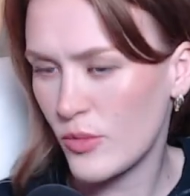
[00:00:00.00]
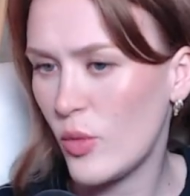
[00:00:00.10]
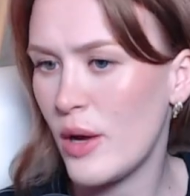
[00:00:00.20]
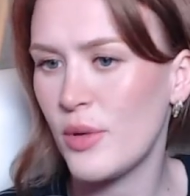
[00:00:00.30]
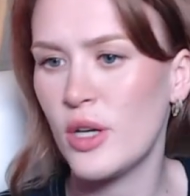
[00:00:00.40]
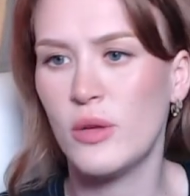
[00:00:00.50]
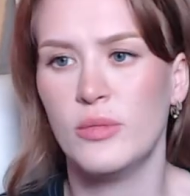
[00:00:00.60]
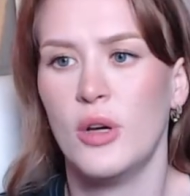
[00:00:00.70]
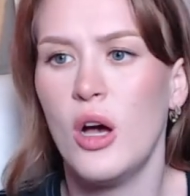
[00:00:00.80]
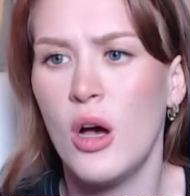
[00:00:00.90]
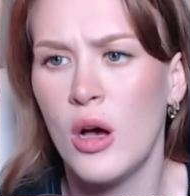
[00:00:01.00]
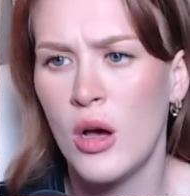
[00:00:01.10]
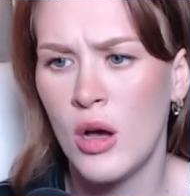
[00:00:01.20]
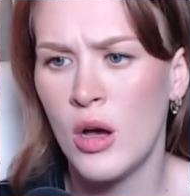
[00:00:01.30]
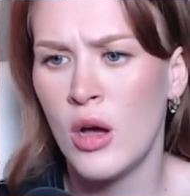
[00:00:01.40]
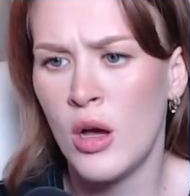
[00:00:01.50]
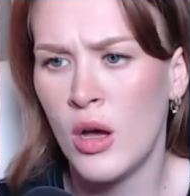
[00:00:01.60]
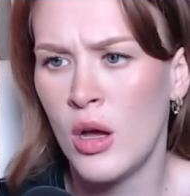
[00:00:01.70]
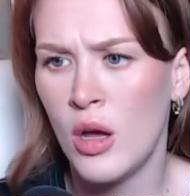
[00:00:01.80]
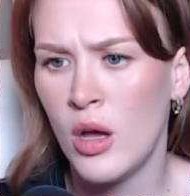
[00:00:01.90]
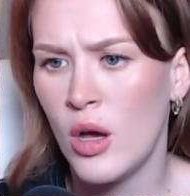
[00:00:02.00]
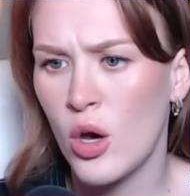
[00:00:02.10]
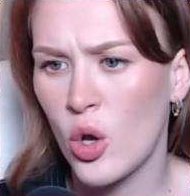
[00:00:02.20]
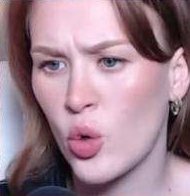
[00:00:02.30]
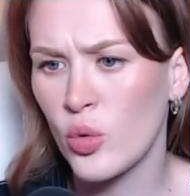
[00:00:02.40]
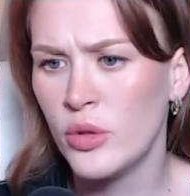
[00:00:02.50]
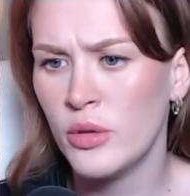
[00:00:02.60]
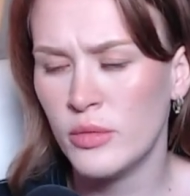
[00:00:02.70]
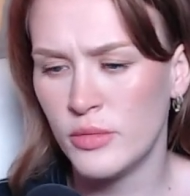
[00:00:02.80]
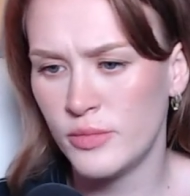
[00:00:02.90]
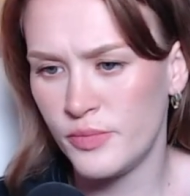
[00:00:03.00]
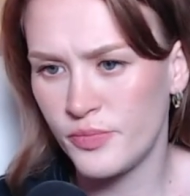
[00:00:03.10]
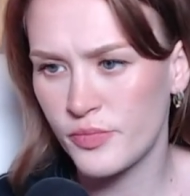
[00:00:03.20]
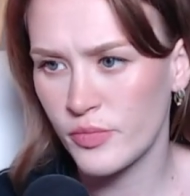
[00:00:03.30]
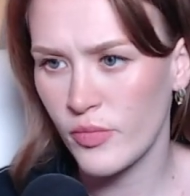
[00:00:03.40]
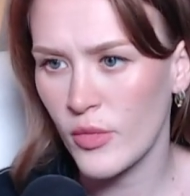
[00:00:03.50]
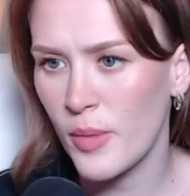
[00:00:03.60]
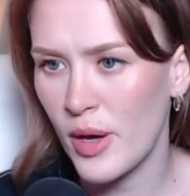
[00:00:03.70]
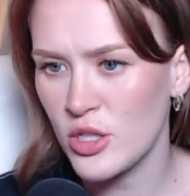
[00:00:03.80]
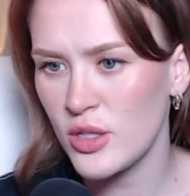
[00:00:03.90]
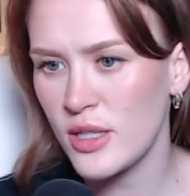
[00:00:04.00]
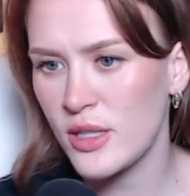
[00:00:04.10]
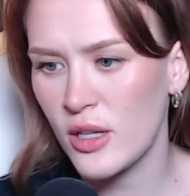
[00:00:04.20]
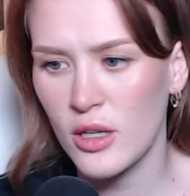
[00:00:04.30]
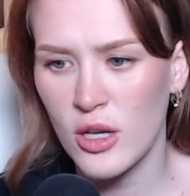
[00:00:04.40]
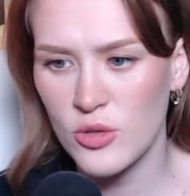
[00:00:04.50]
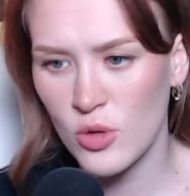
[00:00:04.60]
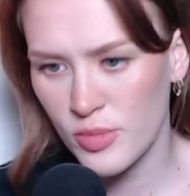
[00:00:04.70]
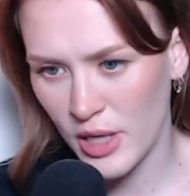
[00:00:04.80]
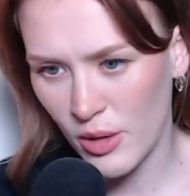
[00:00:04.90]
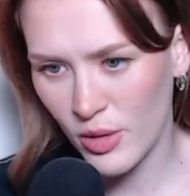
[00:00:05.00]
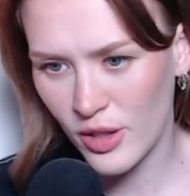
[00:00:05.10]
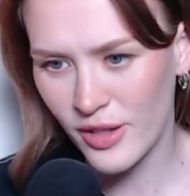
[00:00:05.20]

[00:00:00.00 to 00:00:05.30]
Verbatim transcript: White Widow. Oh, rude. Imagine they did that on Oscorp Tower.